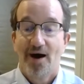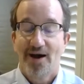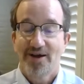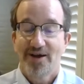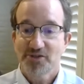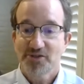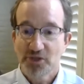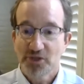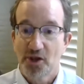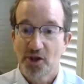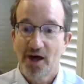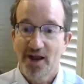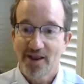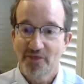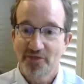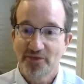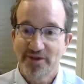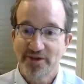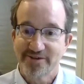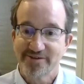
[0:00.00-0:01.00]
I see a lot
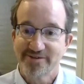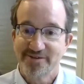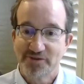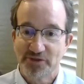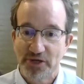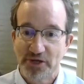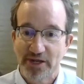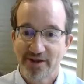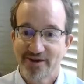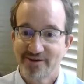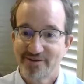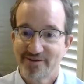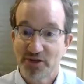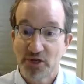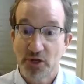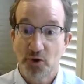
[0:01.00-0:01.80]
of things in the data.